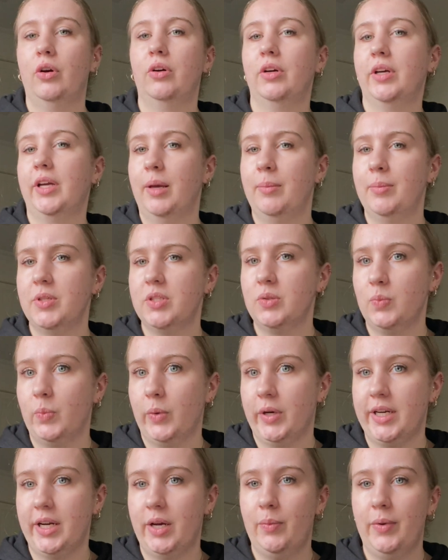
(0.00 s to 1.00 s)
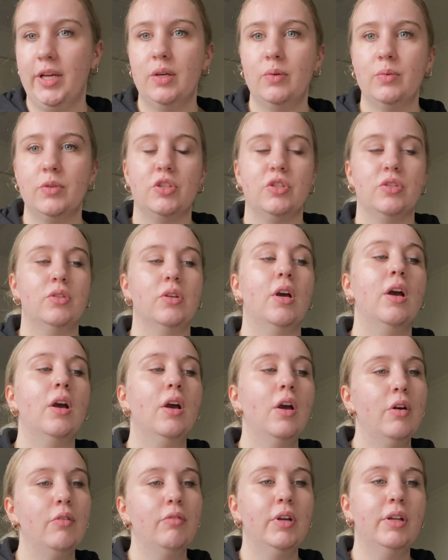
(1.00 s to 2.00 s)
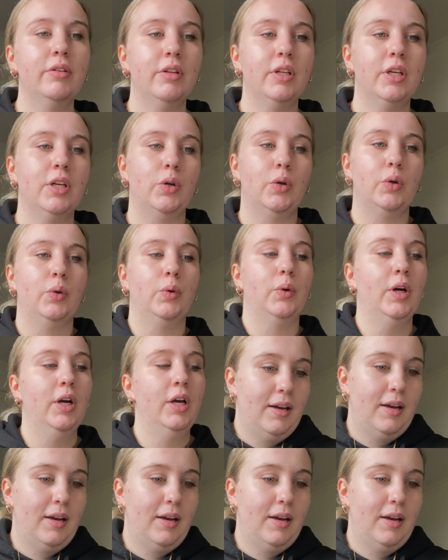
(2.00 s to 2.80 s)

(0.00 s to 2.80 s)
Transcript: on campus one day a week, which is really, really cool.